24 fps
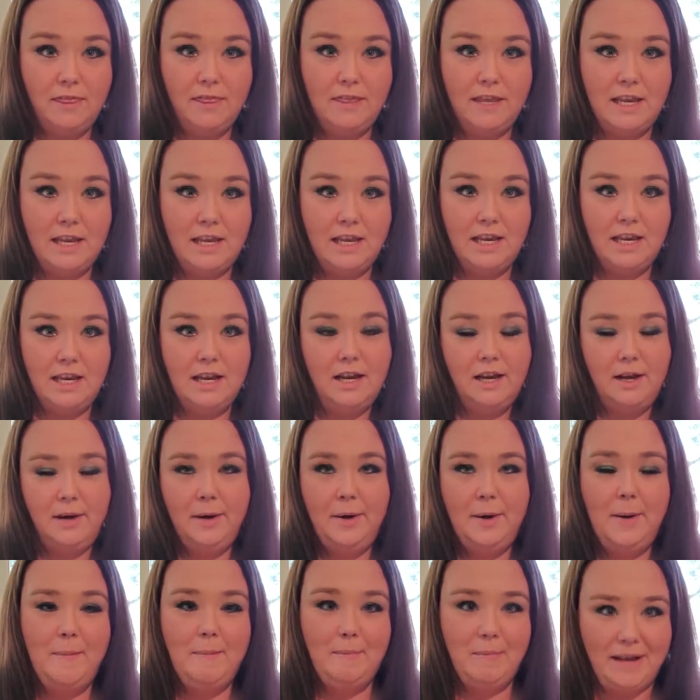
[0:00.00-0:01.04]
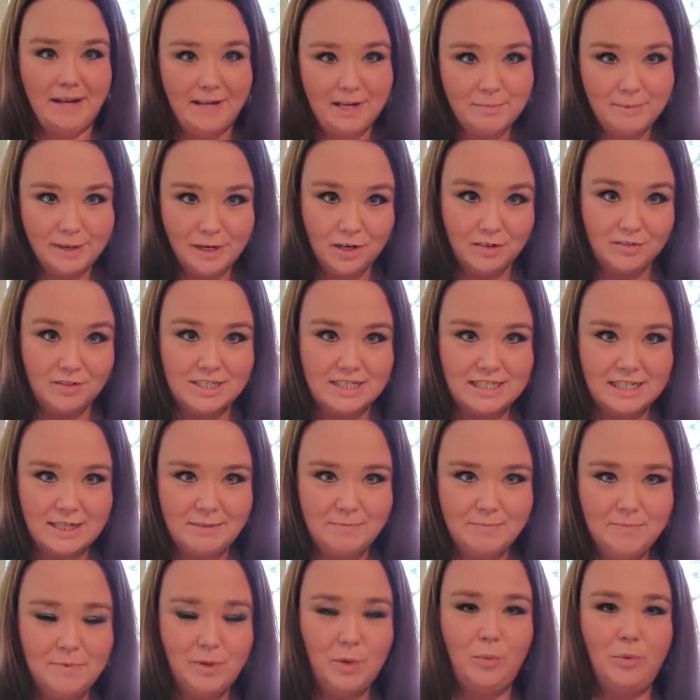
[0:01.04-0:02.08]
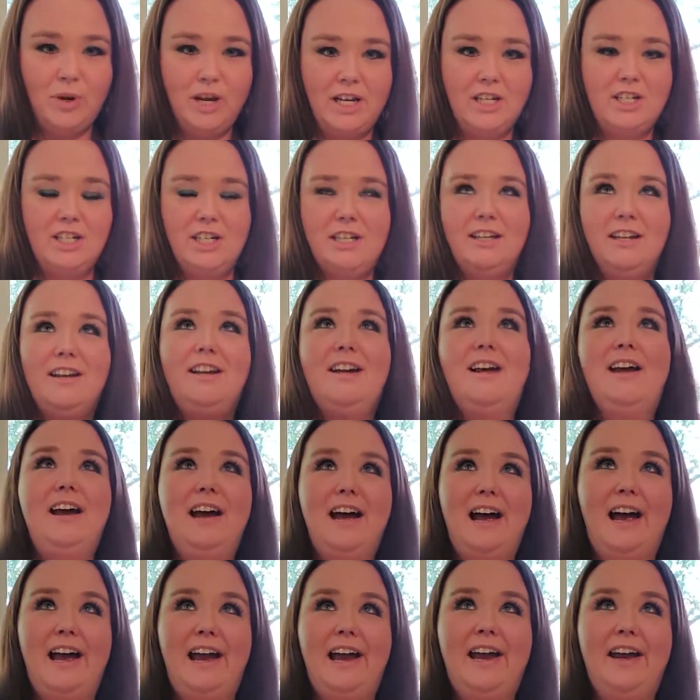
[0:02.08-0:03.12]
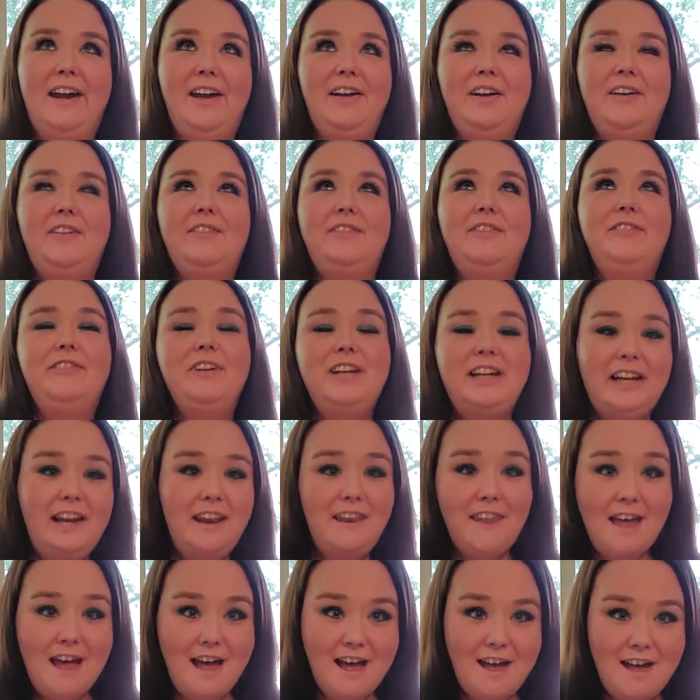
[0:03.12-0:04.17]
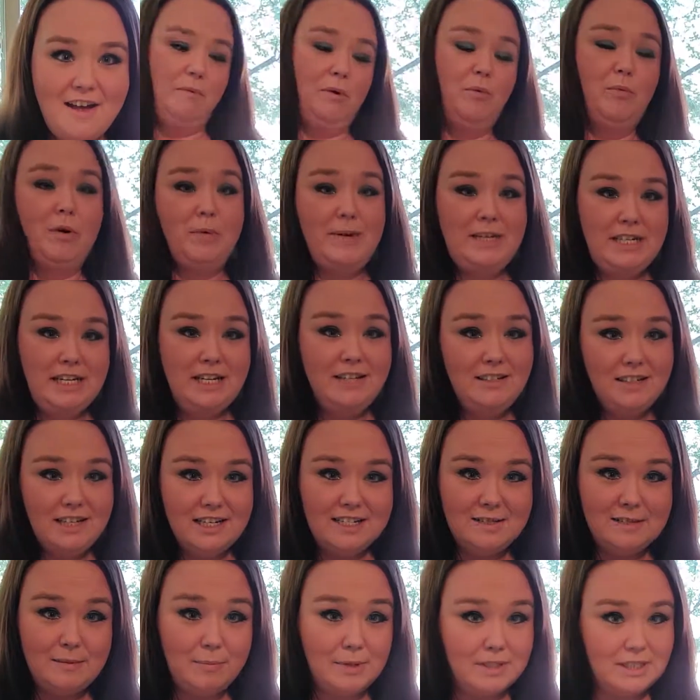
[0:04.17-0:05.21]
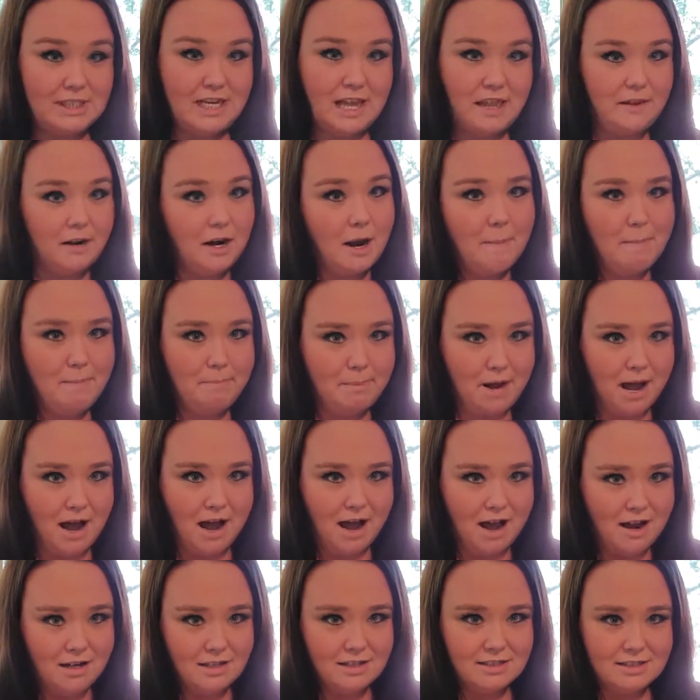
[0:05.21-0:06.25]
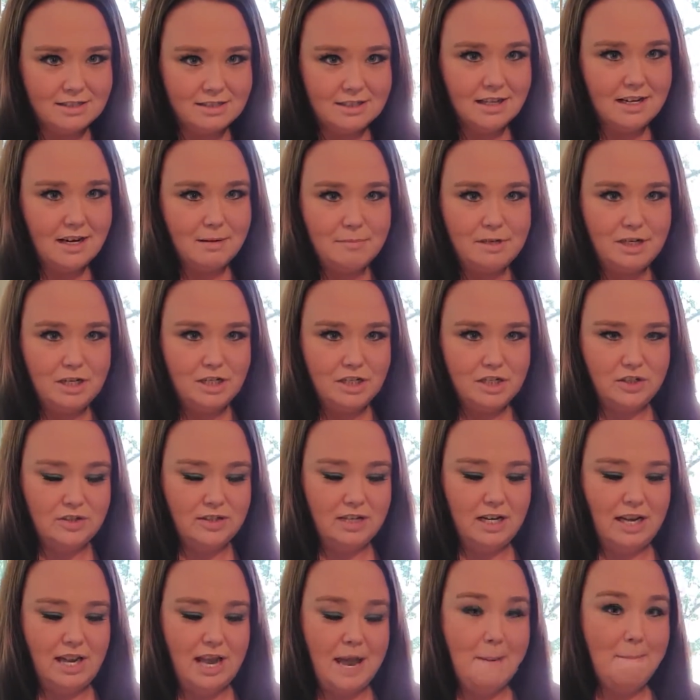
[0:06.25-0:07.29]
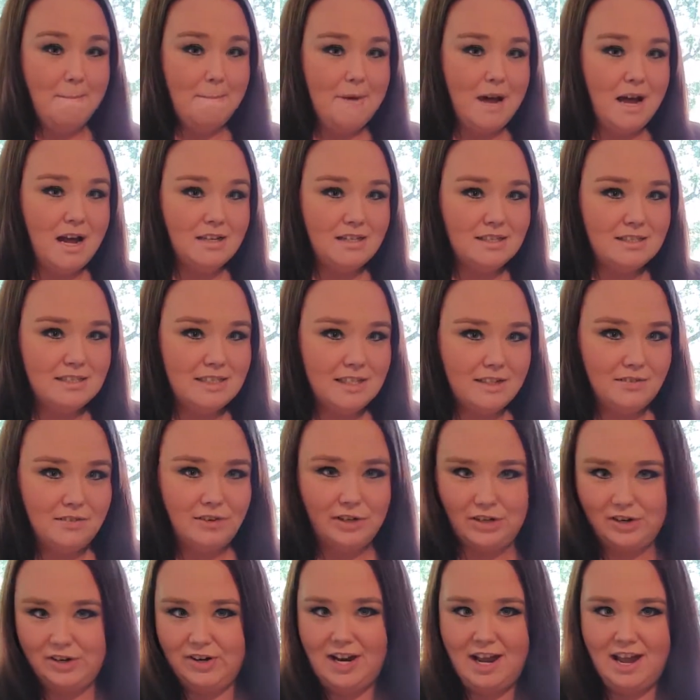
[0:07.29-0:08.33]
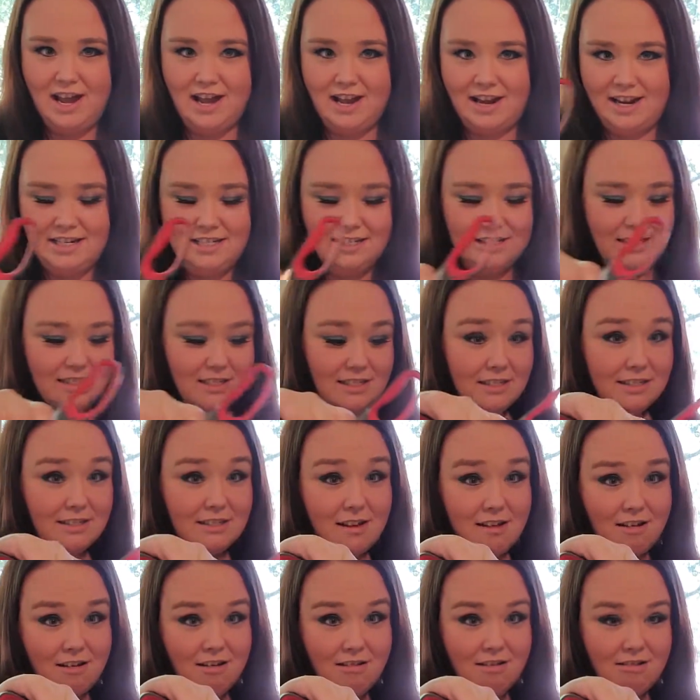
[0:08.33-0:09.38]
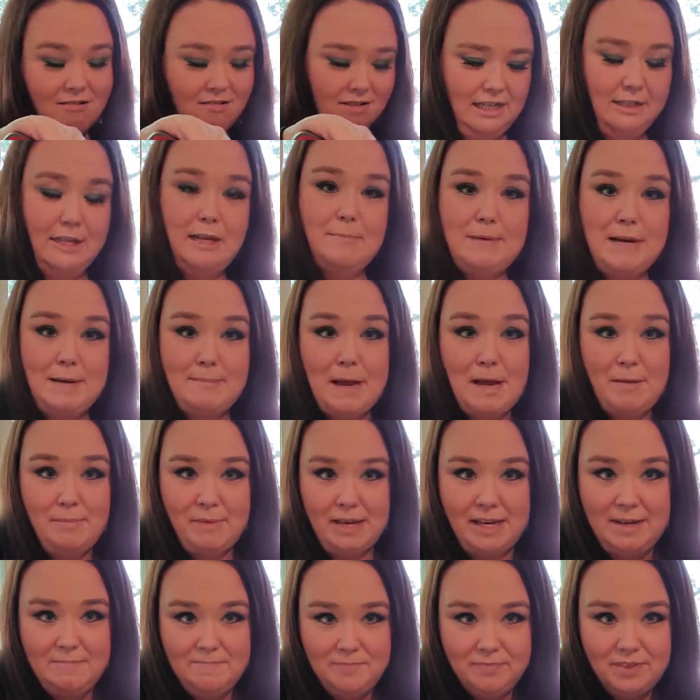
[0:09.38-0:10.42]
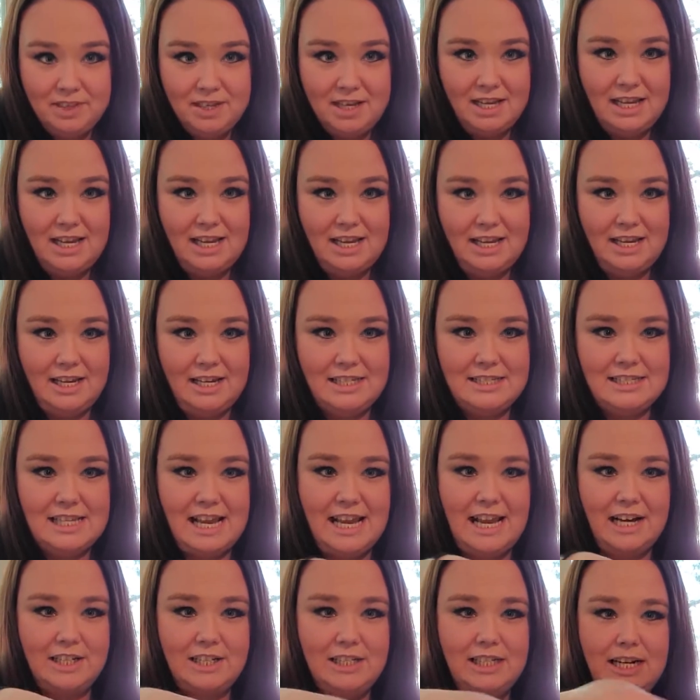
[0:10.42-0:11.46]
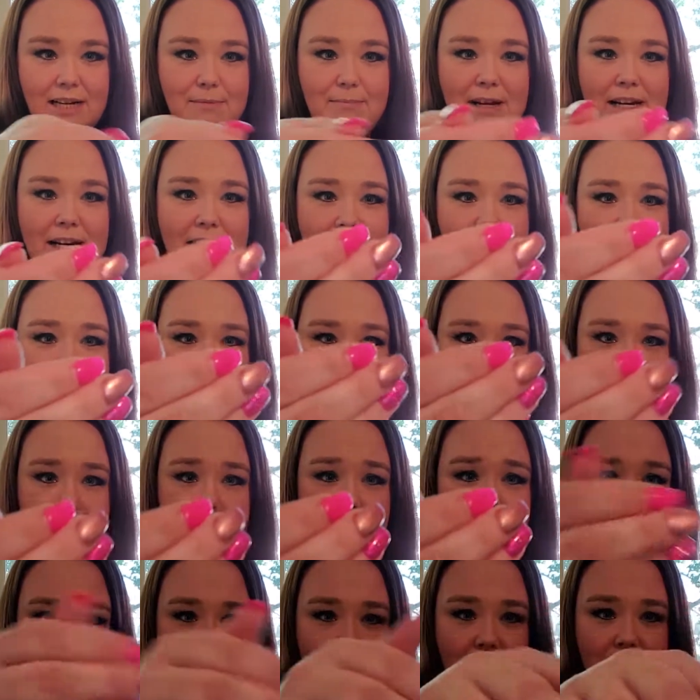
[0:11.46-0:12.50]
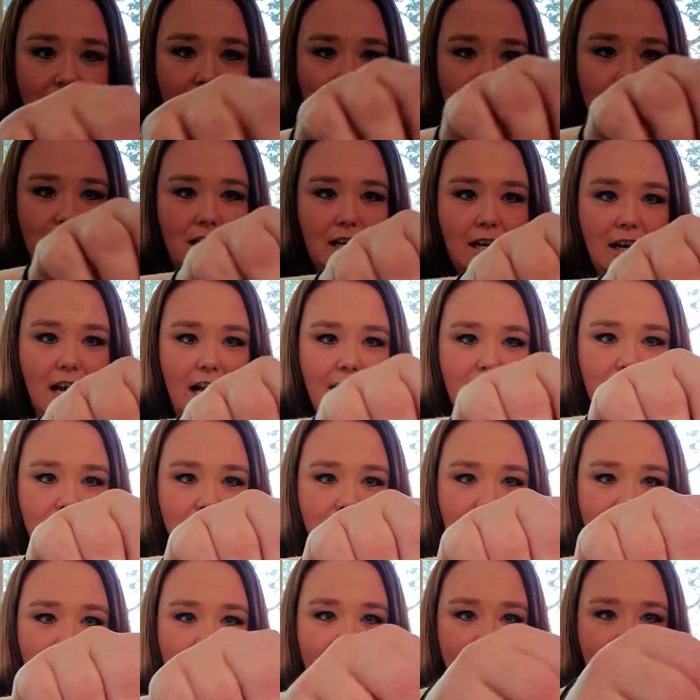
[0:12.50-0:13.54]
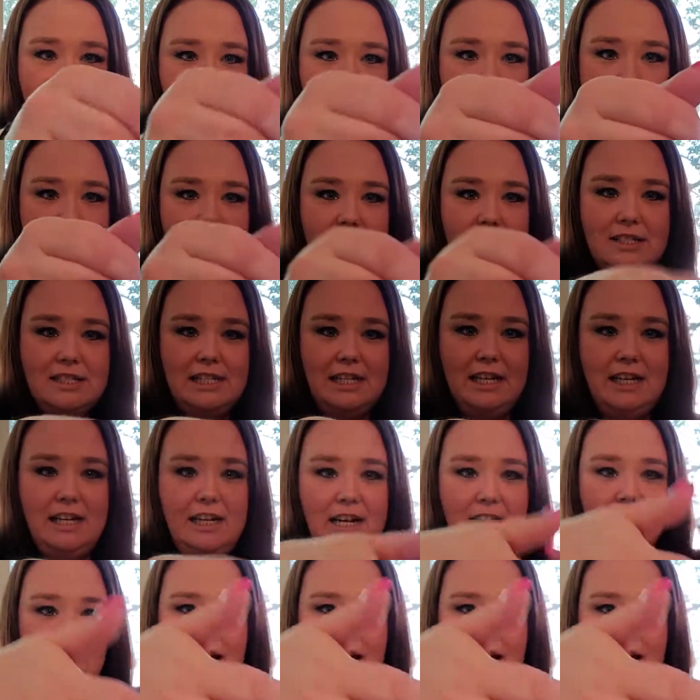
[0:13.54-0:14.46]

the My Nail Makeover team, which I freaking love. What we did is we put together a box and I'm going to do a little unboxing for you guys. So a little bit about me is I actually get my nails done. I do have natural nails that